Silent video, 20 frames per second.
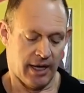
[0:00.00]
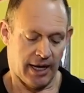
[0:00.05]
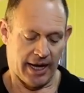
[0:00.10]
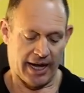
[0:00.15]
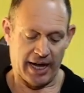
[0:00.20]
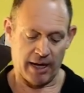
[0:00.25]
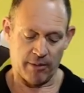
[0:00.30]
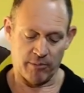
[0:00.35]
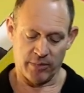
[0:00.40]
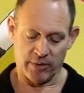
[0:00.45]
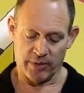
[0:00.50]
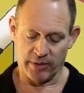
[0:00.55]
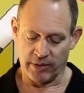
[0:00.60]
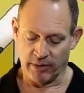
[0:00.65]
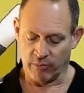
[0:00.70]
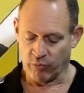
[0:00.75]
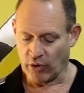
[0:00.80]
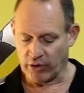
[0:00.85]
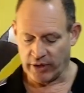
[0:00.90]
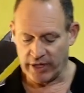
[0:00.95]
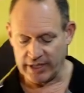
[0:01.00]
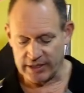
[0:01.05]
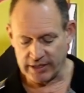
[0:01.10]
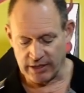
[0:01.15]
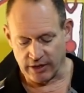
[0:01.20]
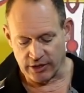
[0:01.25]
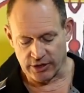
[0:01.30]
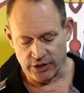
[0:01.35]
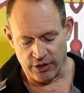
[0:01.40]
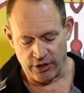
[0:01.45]
But these
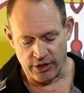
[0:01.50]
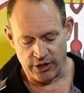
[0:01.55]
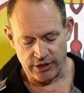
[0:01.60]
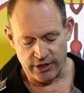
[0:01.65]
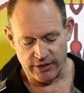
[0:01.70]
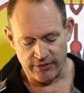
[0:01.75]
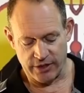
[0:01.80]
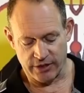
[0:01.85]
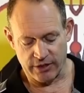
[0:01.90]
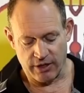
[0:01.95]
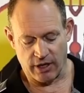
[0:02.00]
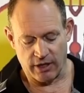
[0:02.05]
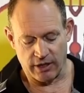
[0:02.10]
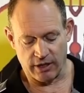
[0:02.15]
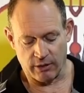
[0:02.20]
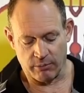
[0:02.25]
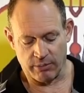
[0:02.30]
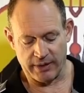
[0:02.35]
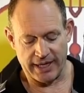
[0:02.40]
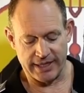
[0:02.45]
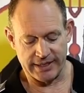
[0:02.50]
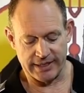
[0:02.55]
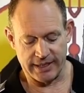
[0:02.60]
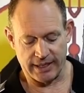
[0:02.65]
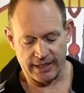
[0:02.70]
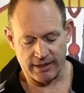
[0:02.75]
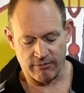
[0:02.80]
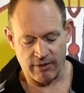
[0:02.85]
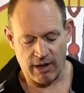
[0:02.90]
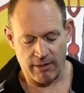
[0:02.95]
little screws have just got little
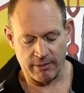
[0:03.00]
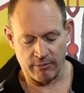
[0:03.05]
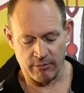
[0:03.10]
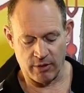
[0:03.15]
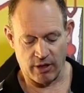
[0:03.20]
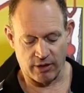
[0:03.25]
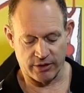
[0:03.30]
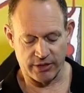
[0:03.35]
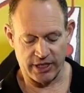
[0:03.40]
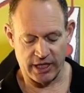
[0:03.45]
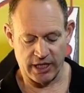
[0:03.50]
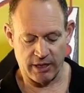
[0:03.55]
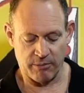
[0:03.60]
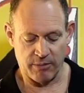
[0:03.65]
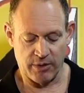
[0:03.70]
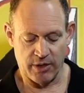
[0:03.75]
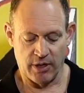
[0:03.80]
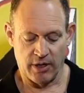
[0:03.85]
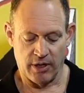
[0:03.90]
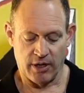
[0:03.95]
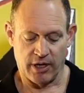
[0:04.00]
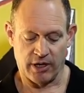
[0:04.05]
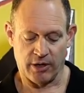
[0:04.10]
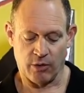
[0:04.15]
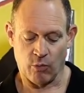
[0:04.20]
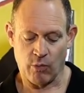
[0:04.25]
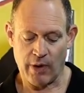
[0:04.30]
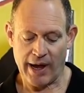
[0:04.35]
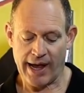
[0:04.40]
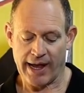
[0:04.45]
plastic rubbing blocks in them. And the
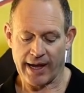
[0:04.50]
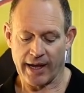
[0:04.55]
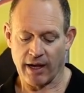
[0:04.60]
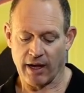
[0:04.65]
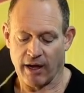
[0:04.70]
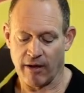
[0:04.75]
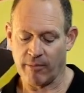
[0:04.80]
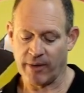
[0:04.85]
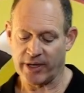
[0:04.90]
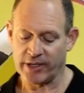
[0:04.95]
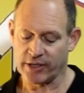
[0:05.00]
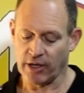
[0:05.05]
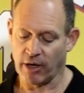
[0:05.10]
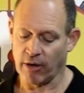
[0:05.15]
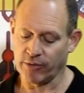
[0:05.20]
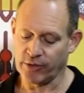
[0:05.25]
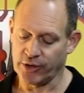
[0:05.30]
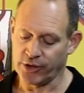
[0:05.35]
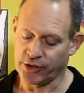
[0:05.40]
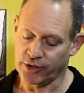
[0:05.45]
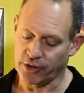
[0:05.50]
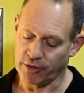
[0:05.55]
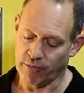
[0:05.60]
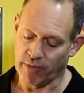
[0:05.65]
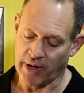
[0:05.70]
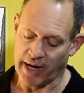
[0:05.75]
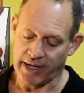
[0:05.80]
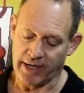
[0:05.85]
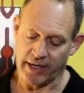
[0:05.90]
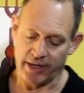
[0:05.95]
way I've been told you should
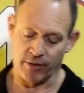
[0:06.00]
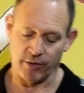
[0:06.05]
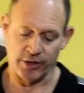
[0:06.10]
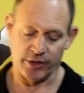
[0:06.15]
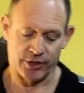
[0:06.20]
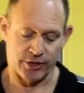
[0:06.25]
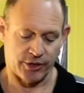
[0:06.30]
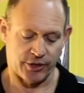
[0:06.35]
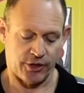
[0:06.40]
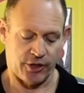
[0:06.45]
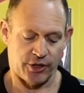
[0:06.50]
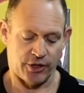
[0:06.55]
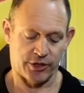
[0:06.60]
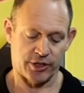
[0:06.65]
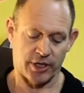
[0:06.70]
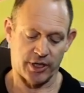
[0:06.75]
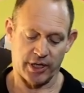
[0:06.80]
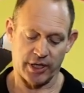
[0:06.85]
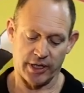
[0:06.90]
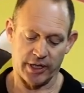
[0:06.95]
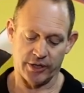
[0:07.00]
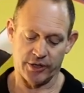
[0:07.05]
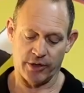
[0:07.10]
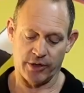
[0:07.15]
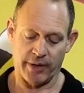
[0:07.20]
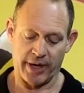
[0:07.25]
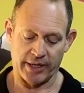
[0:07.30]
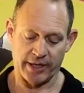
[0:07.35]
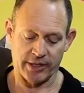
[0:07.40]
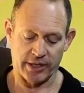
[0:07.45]
run it or you should use it is
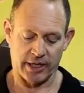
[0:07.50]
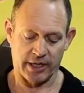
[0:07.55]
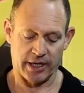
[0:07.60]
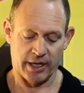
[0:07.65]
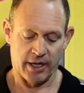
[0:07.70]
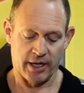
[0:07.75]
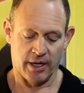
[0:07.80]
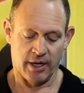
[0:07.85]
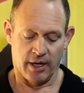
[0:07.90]
you actually